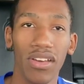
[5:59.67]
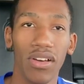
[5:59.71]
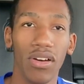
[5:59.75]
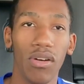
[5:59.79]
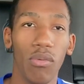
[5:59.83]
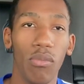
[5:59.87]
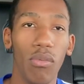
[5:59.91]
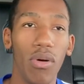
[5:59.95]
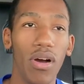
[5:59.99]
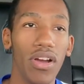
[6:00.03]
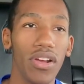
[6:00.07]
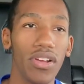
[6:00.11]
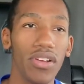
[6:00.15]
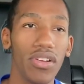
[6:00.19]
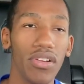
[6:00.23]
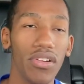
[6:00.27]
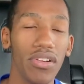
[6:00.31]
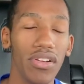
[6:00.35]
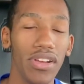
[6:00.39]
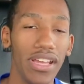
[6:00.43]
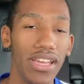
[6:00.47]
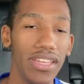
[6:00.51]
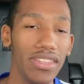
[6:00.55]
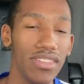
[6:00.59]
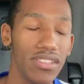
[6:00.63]
While you're
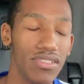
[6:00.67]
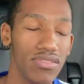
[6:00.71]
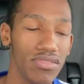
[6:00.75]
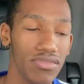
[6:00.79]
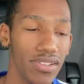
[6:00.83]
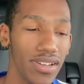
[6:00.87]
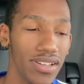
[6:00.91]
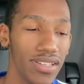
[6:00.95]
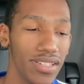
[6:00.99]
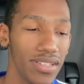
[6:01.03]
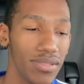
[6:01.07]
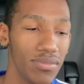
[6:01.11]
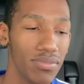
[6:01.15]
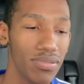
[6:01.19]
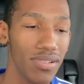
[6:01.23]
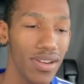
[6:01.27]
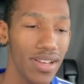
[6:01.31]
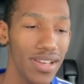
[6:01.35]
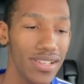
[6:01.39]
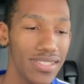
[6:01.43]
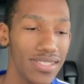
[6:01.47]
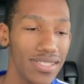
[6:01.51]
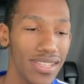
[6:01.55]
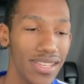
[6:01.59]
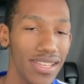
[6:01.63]
in the training
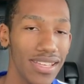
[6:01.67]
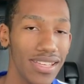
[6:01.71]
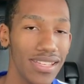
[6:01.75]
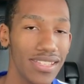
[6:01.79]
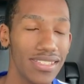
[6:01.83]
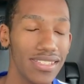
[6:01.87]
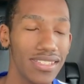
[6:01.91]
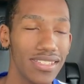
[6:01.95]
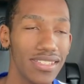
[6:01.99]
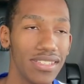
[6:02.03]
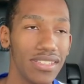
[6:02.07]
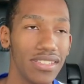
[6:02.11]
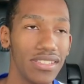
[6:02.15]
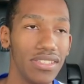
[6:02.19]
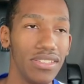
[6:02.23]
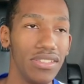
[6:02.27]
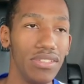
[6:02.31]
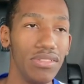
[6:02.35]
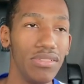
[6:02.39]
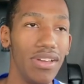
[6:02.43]
process, you